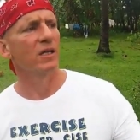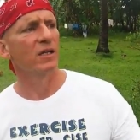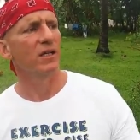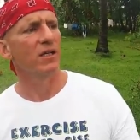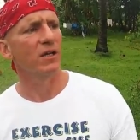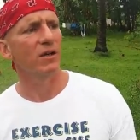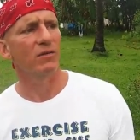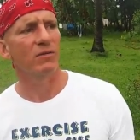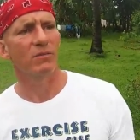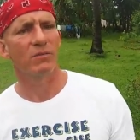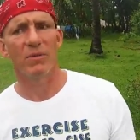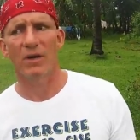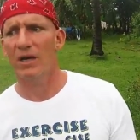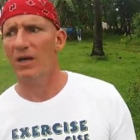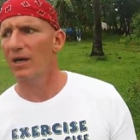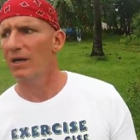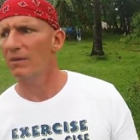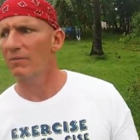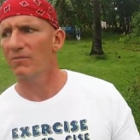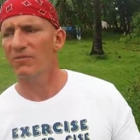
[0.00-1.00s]
you know,
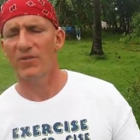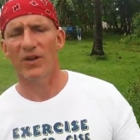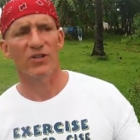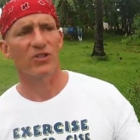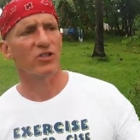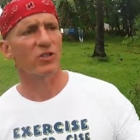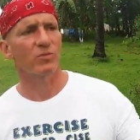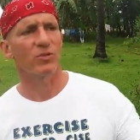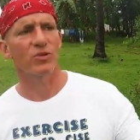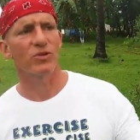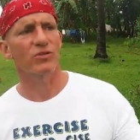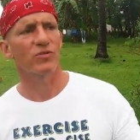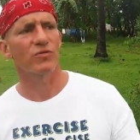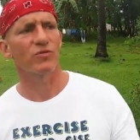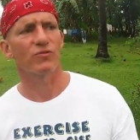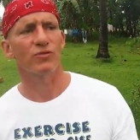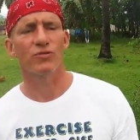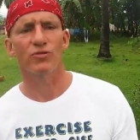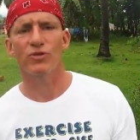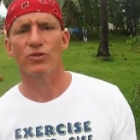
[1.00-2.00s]
um, vegetables
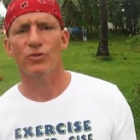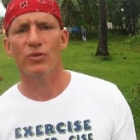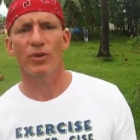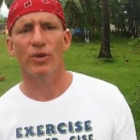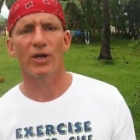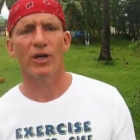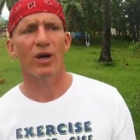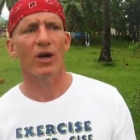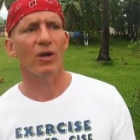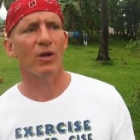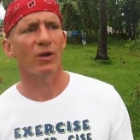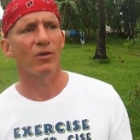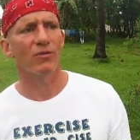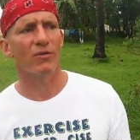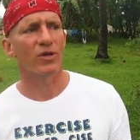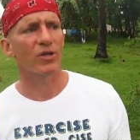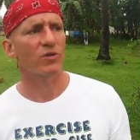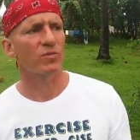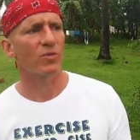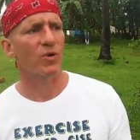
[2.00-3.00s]
and fruits growing all
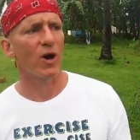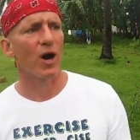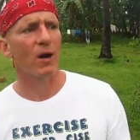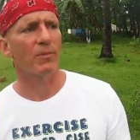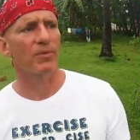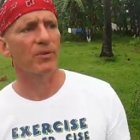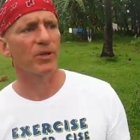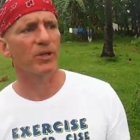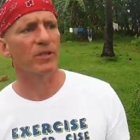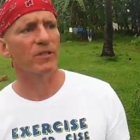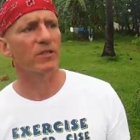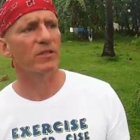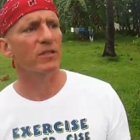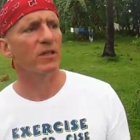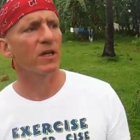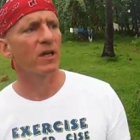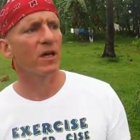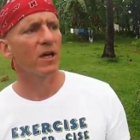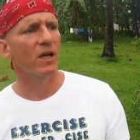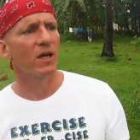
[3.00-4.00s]
over his properties.
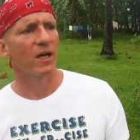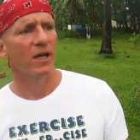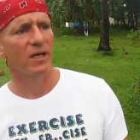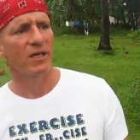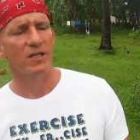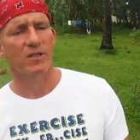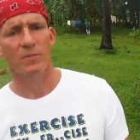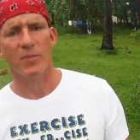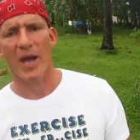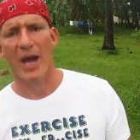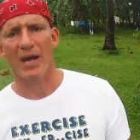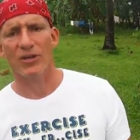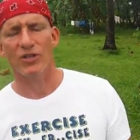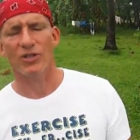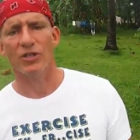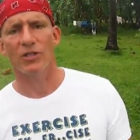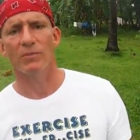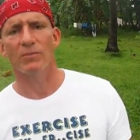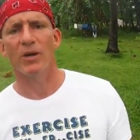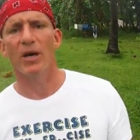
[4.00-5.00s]
And he's
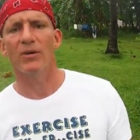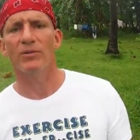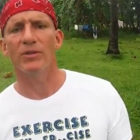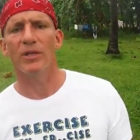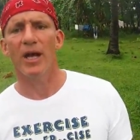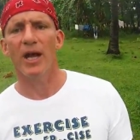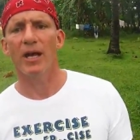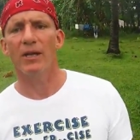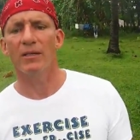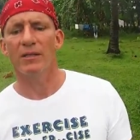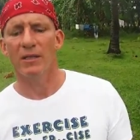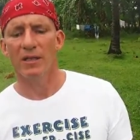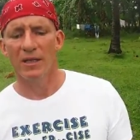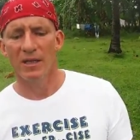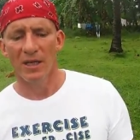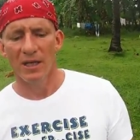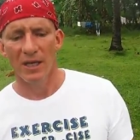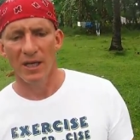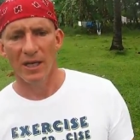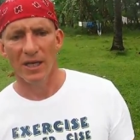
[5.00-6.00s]
passionate about that.
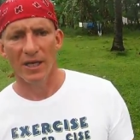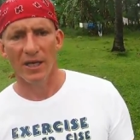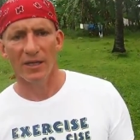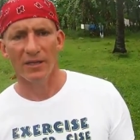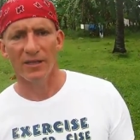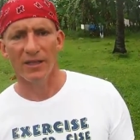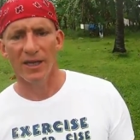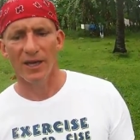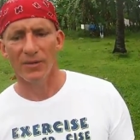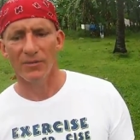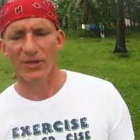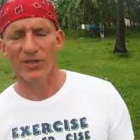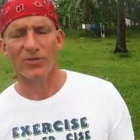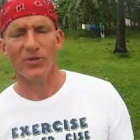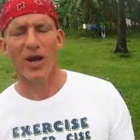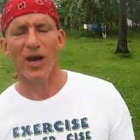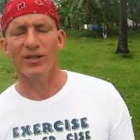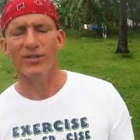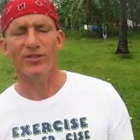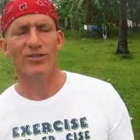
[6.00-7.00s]
And uh, we
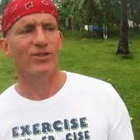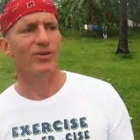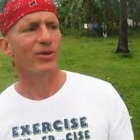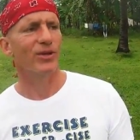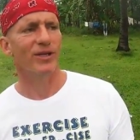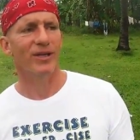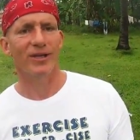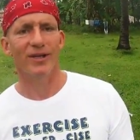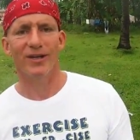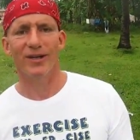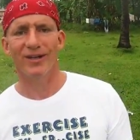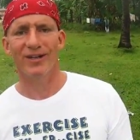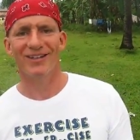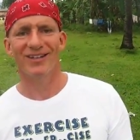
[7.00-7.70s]
tried to do it here